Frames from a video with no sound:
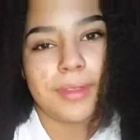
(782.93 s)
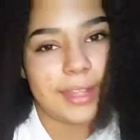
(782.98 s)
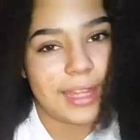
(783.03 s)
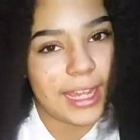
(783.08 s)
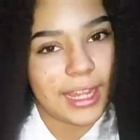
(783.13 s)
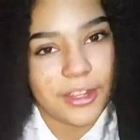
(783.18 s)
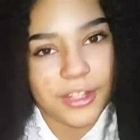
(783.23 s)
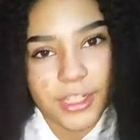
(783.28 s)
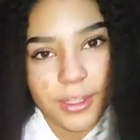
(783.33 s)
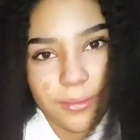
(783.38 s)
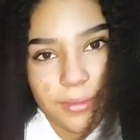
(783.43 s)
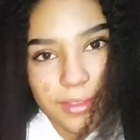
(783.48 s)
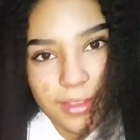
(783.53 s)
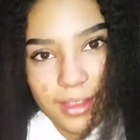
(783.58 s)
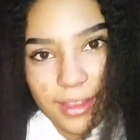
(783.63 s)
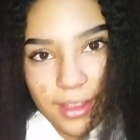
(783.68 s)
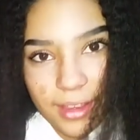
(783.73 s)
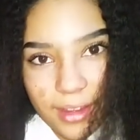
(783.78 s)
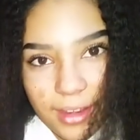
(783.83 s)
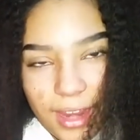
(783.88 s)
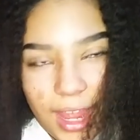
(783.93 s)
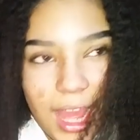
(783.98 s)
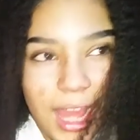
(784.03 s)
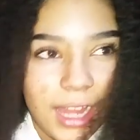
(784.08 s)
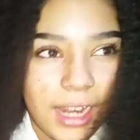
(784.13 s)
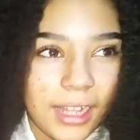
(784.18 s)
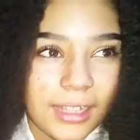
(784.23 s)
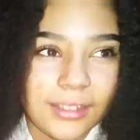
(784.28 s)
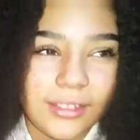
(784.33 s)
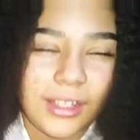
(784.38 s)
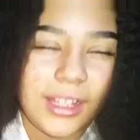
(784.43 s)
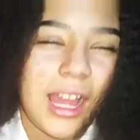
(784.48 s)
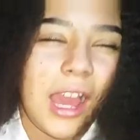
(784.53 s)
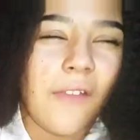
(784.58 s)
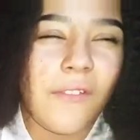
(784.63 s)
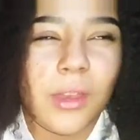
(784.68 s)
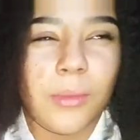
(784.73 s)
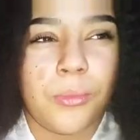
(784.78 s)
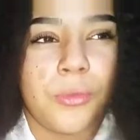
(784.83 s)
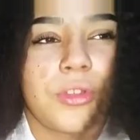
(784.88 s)
my leg or something, and I didn't
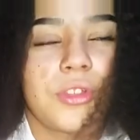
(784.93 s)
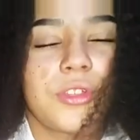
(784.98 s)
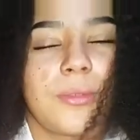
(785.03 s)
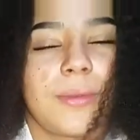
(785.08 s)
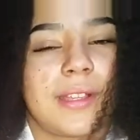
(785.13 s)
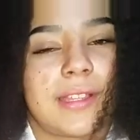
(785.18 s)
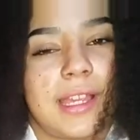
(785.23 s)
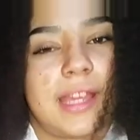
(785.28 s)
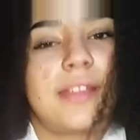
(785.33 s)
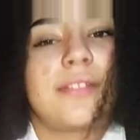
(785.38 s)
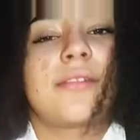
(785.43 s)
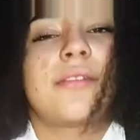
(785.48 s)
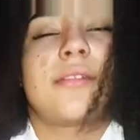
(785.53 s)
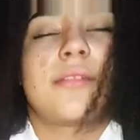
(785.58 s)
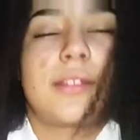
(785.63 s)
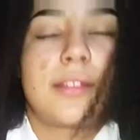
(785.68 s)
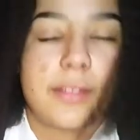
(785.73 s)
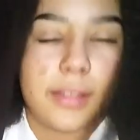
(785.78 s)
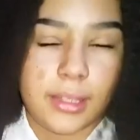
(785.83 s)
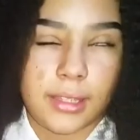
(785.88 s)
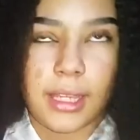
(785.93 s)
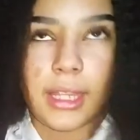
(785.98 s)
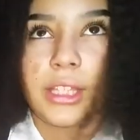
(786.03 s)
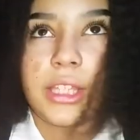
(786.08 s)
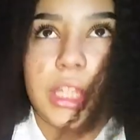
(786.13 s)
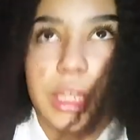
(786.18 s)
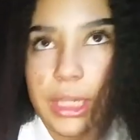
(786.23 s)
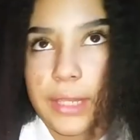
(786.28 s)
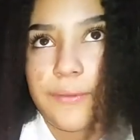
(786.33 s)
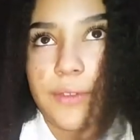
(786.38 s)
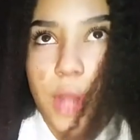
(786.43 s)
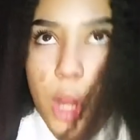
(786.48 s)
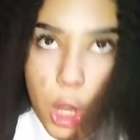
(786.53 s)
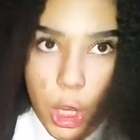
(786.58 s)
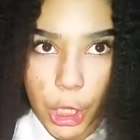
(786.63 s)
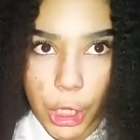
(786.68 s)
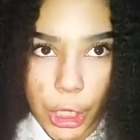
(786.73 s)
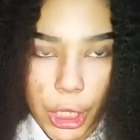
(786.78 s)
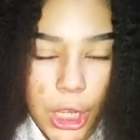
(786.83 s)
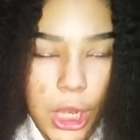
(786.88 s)
have any bruise on my sides because honestly it didn't even
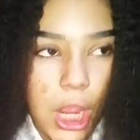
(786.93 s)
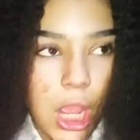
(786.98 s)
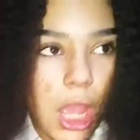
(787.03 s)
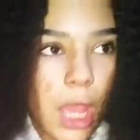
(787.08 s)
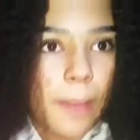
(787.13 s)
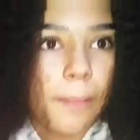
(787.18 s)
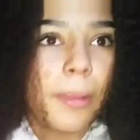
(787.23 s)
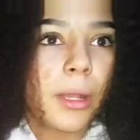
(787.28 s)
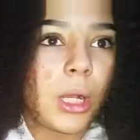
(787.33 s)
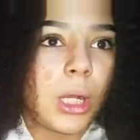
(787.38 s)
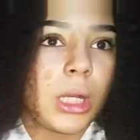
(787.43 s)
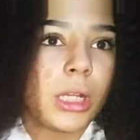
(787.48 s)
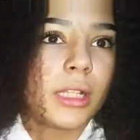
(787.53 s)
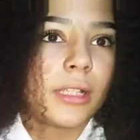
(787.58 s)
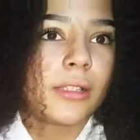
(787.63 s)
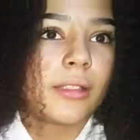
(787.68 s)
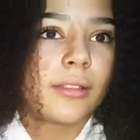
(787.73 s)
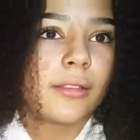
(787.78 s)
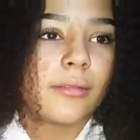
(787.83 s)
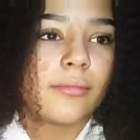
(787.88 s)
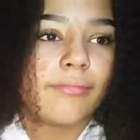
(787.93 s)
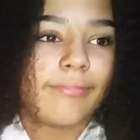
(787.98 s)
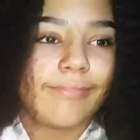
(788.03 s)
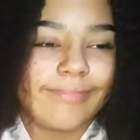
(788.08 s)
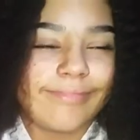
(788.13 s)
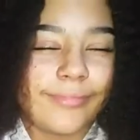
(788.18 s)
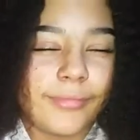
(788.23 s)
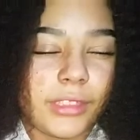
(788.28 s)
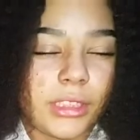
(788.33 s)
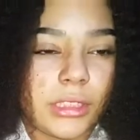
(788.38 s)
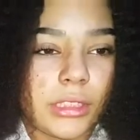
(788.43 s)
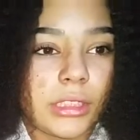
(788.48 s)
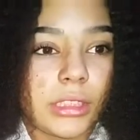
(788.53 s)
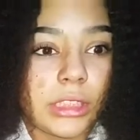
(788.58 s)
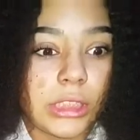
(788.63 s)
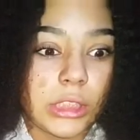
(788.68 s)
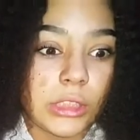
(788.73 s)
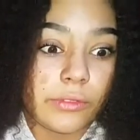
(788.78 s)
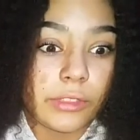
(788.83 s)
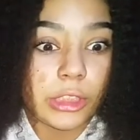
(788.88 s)
hurt because
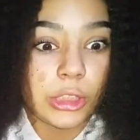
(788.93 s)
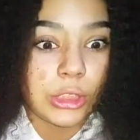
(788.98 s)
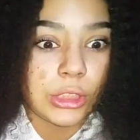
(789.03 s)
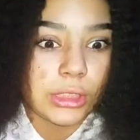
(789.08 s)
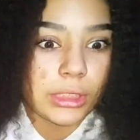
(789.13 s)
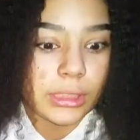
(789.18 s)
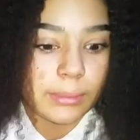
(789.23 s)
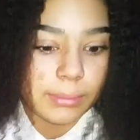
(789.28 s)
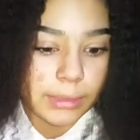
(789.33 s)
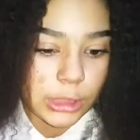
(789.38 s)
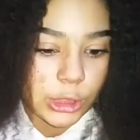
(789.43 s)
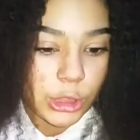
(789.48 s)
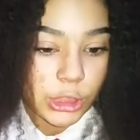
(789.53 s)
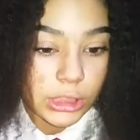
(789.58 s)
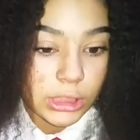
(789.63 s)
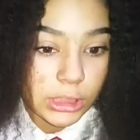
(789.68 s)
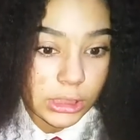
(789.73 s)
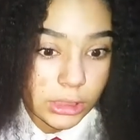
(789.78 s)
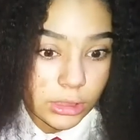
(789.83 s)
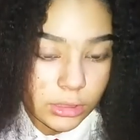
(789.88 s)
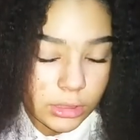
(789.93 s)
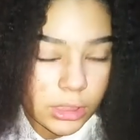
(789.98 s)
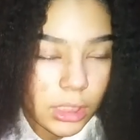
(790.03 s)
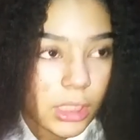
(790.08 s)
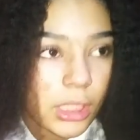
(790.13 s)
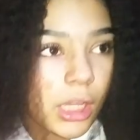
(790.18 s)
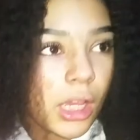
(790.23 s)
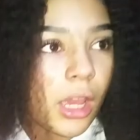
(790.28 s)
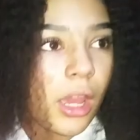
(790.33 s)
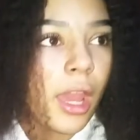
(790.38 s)
he's not very good at punching clearly.